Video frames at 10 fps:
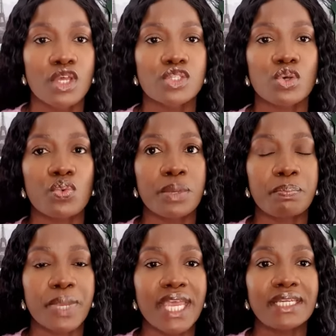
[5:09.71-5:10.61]
So we
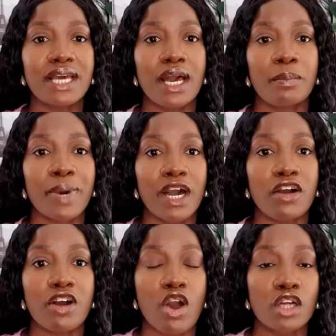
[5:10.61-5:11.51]
paid
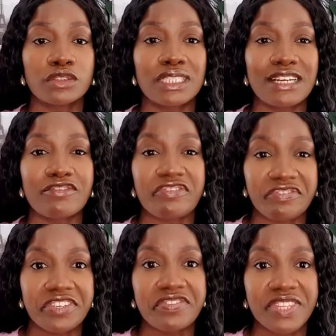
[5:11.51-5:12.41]
about one hundred
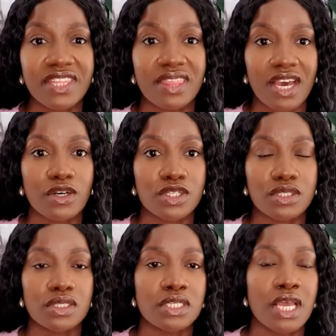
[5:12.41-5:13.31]
fifty
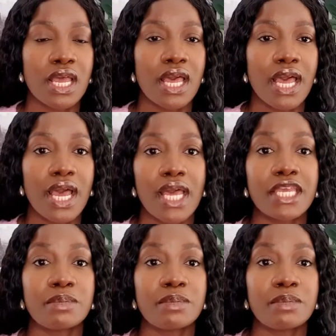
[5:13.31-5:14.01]
thousand dollars uh,